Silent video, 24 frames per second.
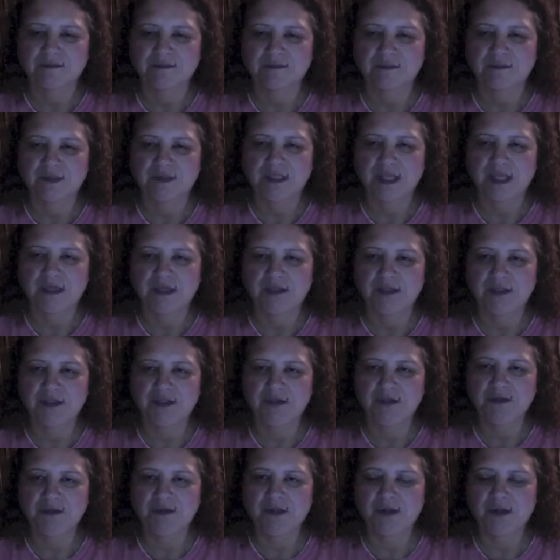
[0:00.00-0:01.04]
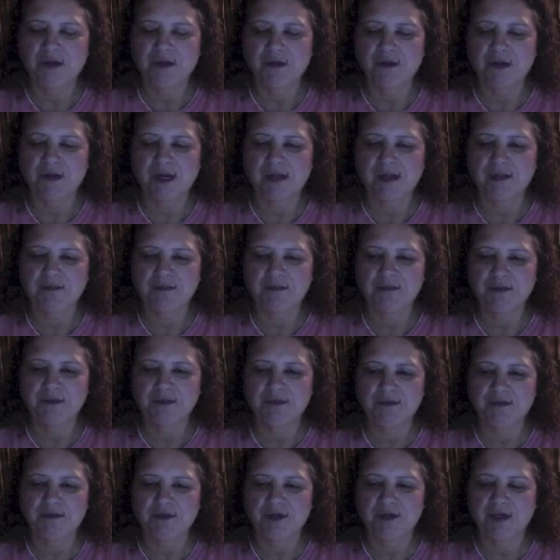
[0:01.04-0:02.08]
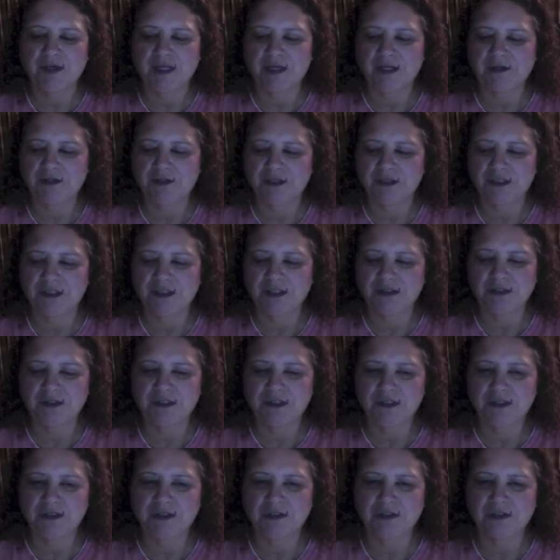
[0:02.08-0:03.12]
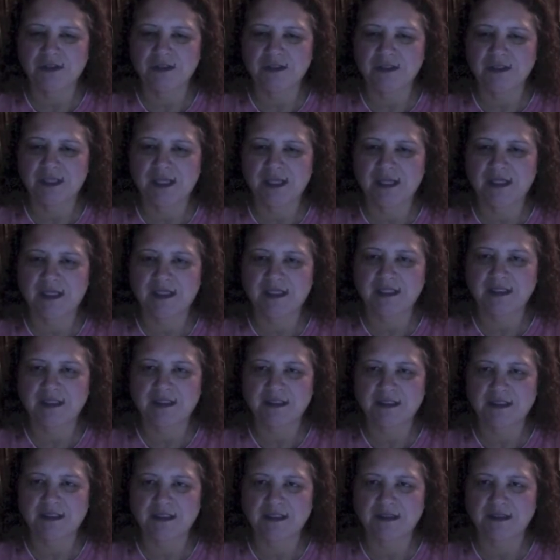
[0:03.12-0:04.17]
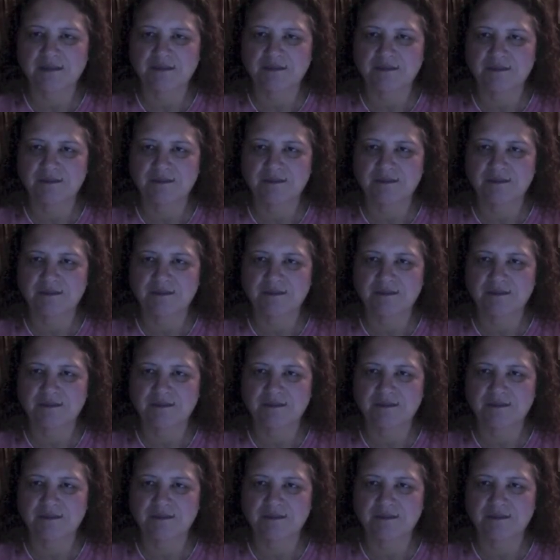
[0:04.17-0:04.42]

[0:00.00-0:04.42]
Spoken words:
Now you know how to move your energy. You can do this anytime.